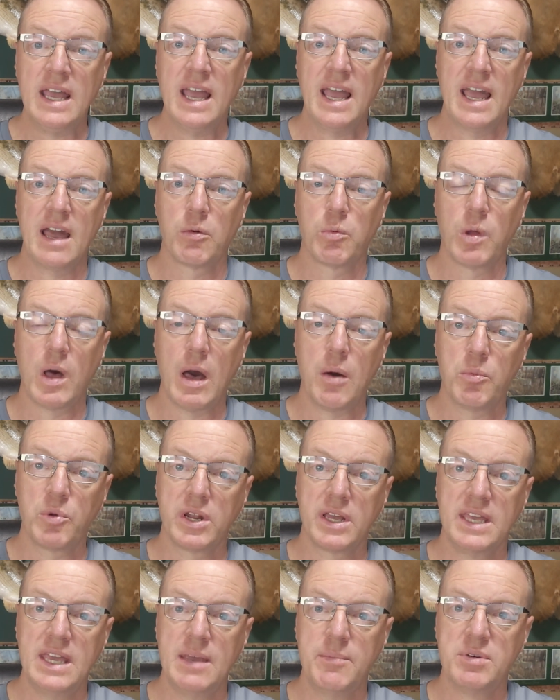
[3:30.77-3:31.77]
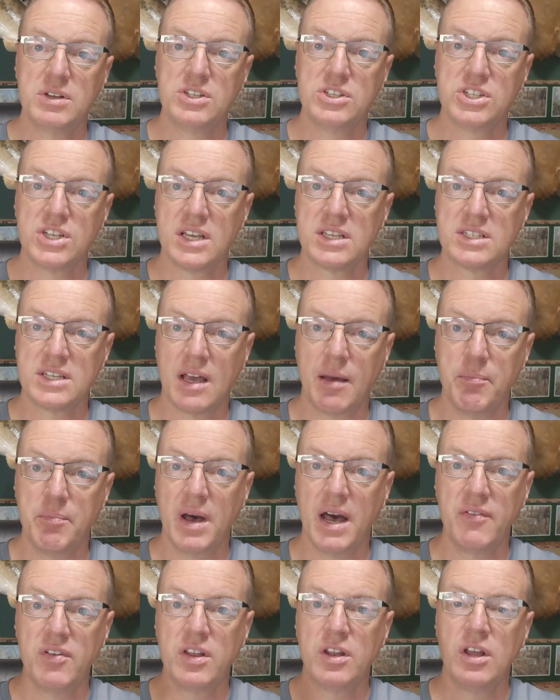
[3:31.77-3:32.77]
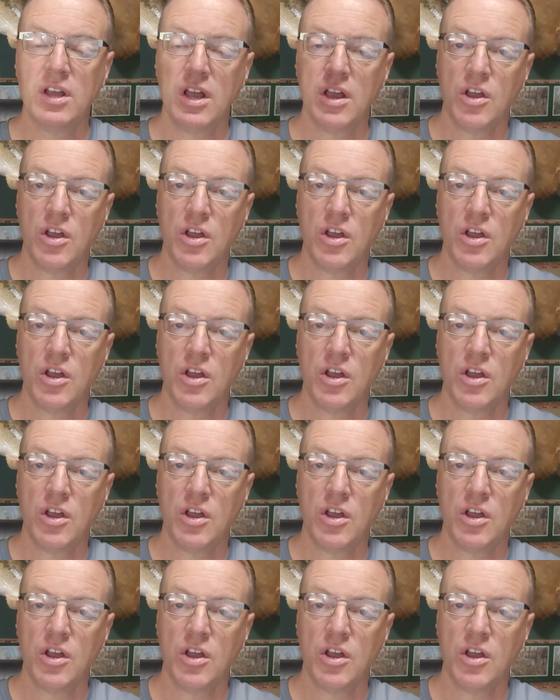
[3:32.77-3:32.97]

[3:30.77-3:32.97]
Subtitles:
and I want to keep it just above it,